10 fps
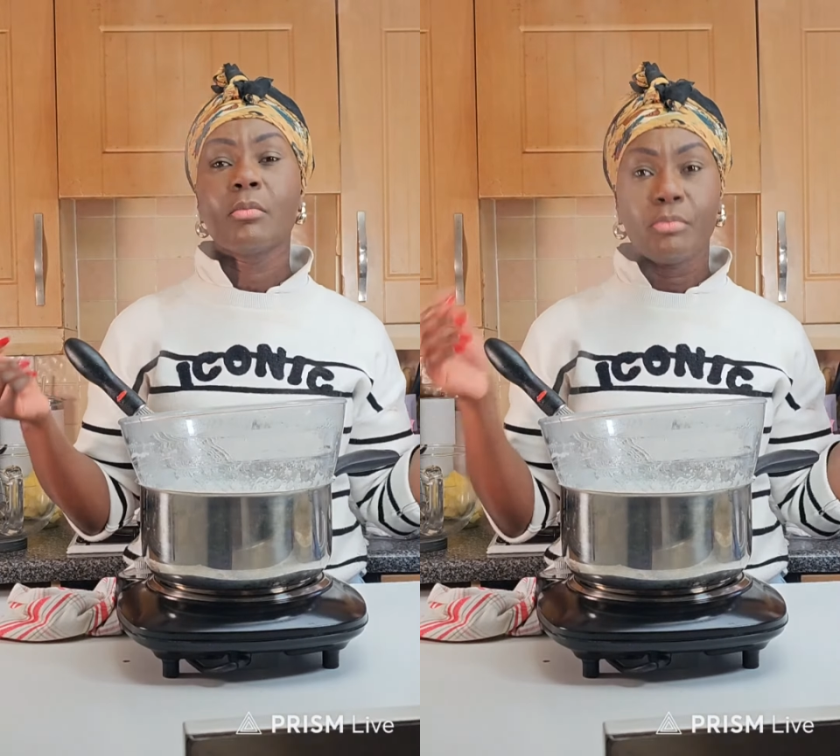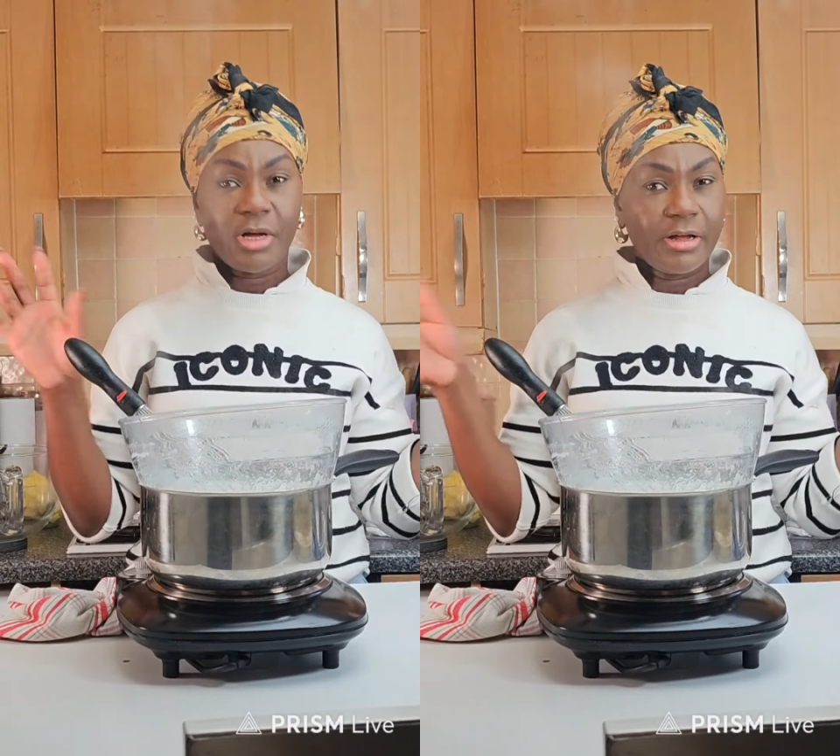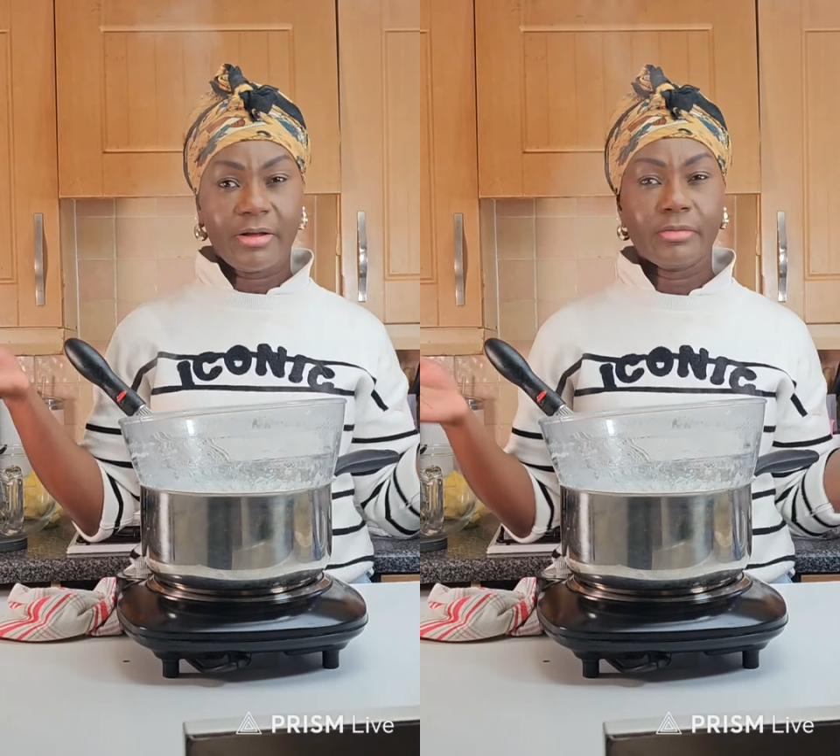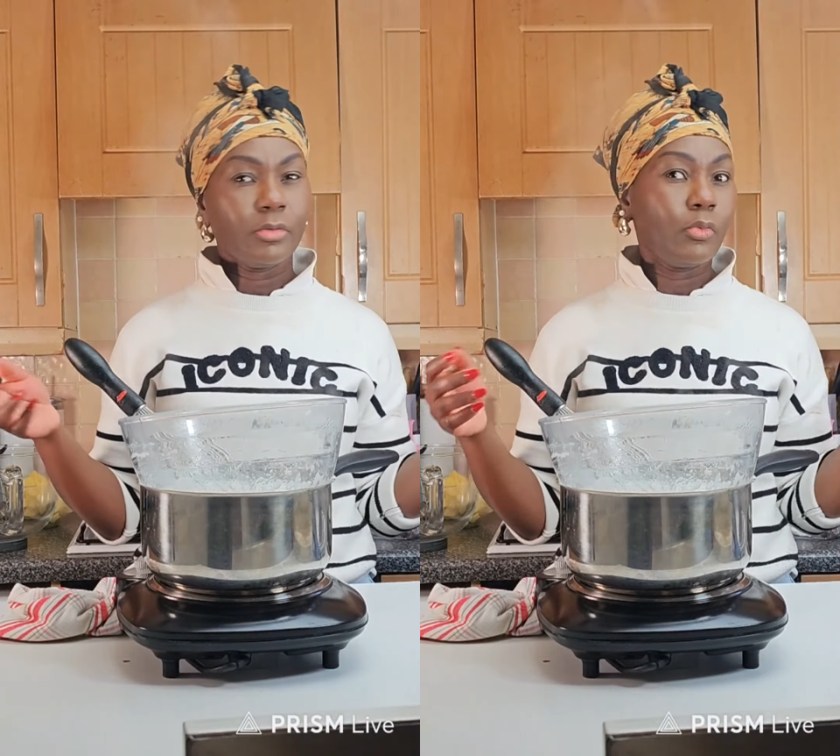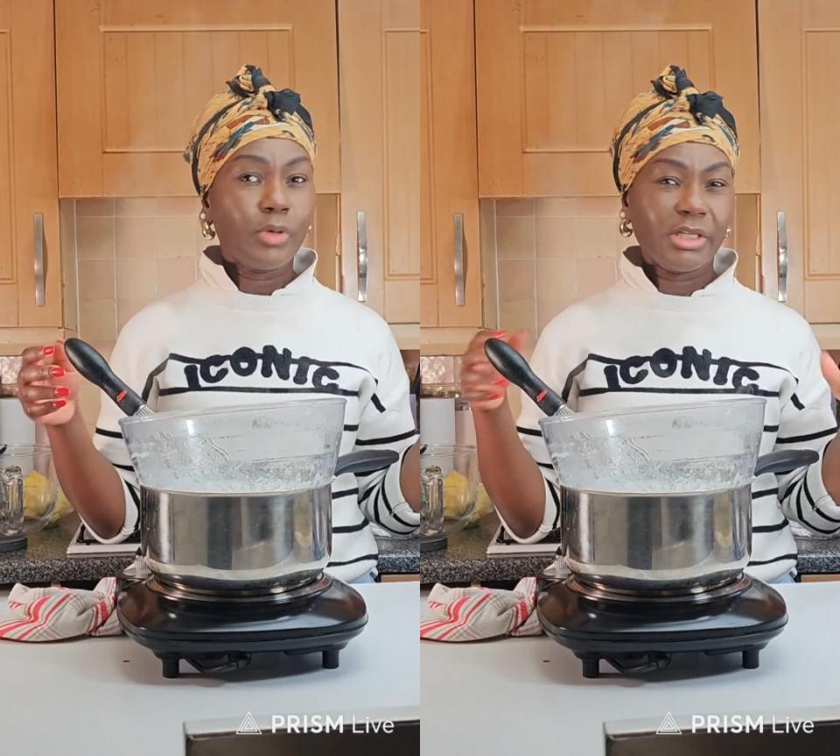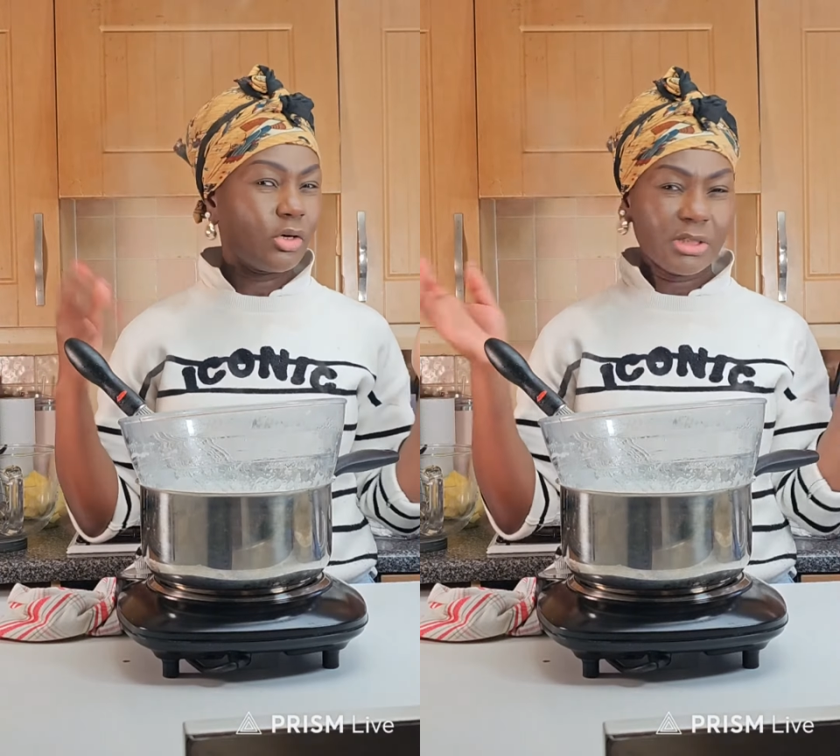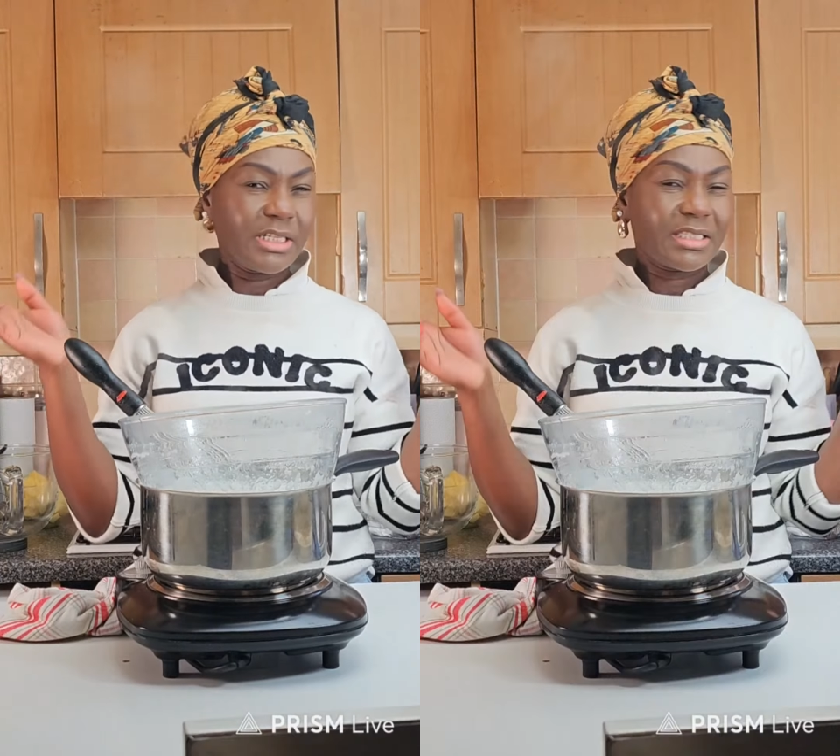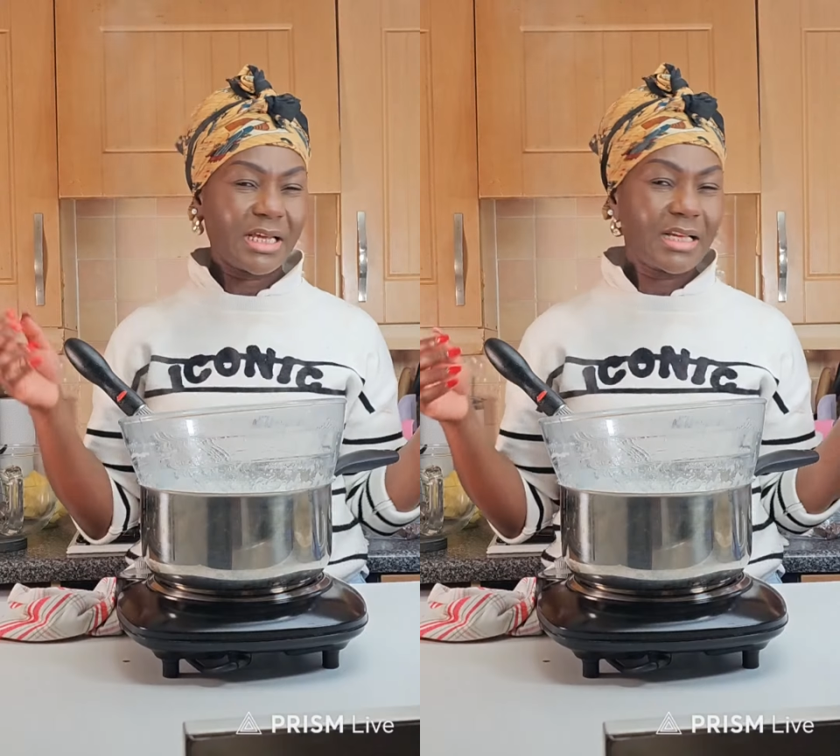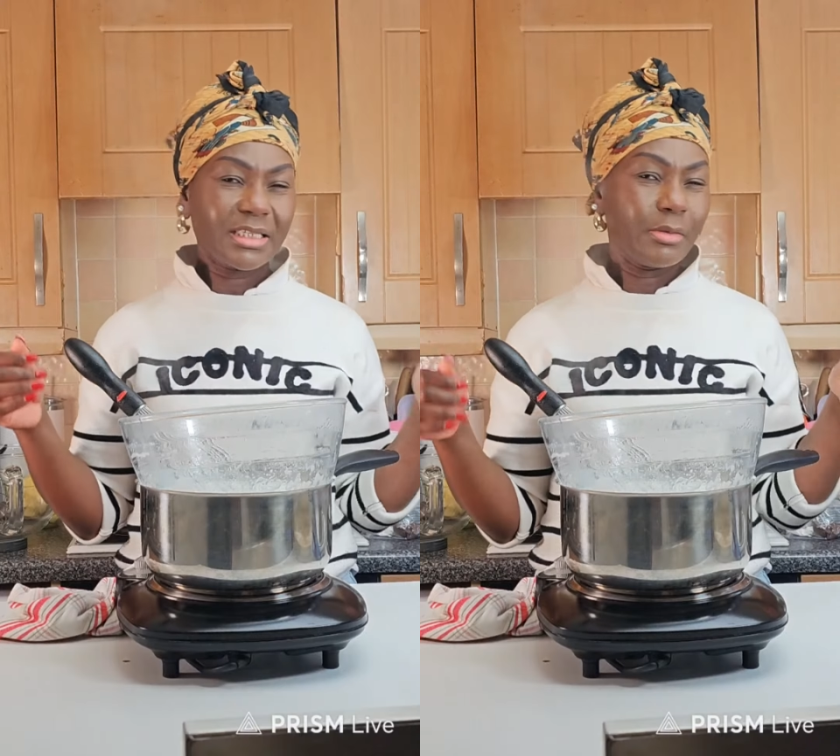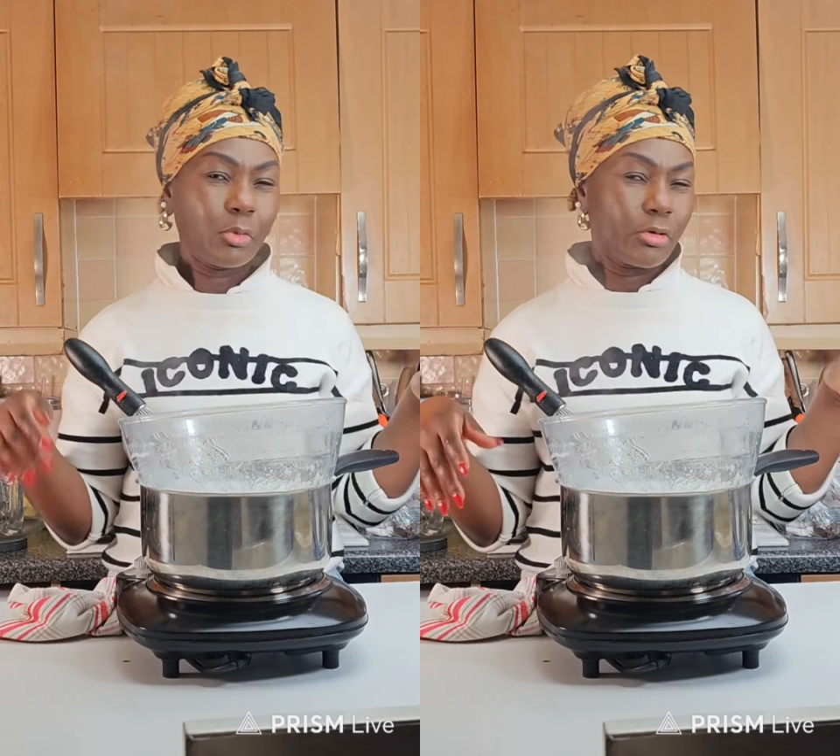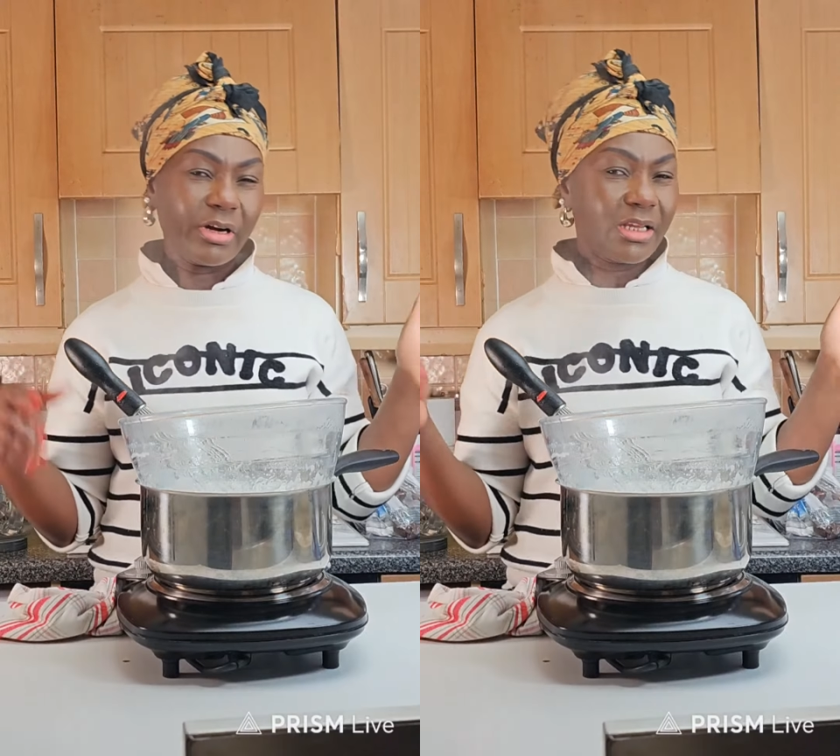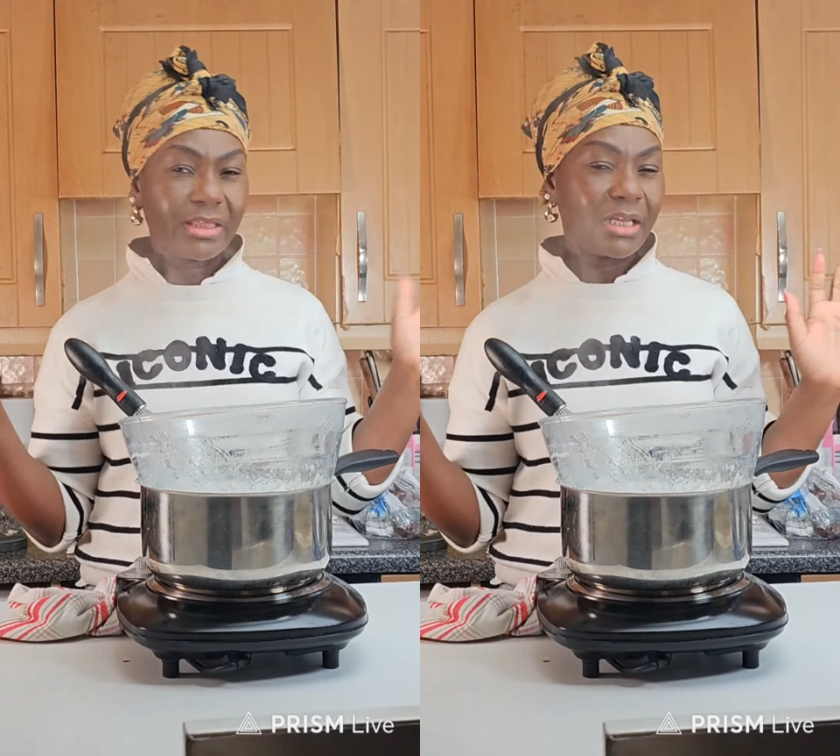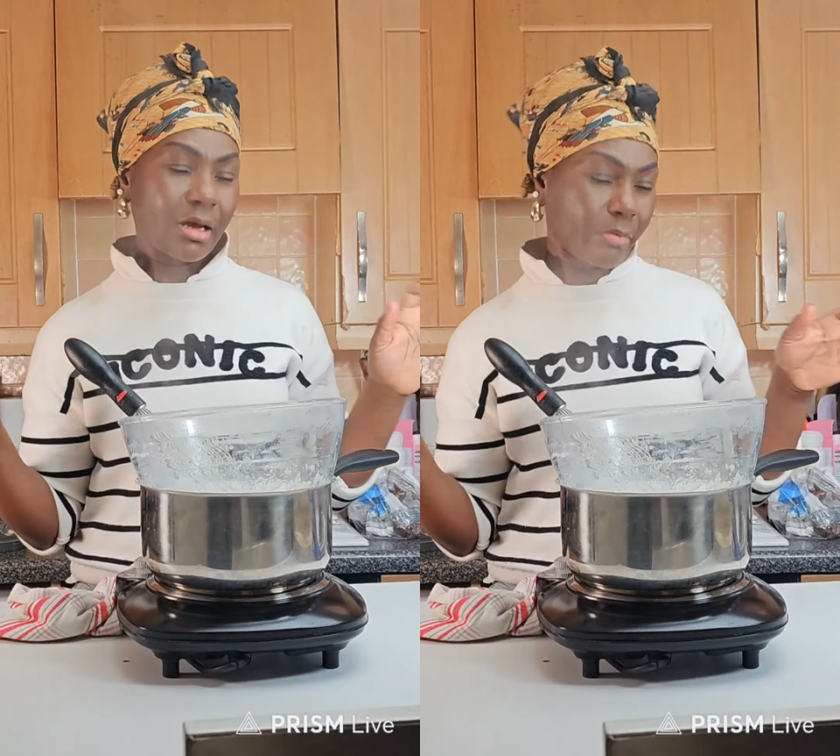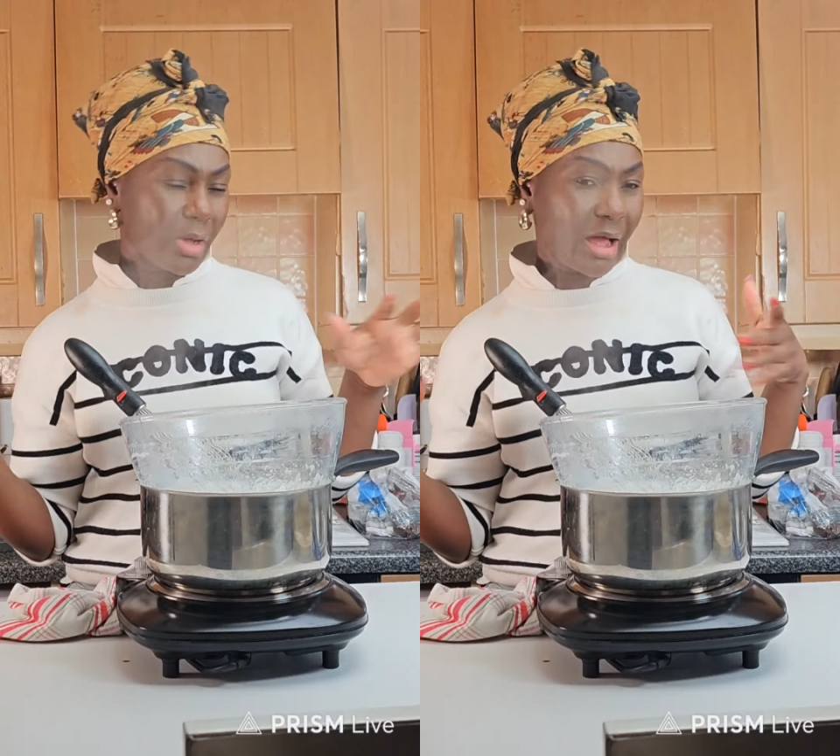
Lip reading: but we don't discuss him or anything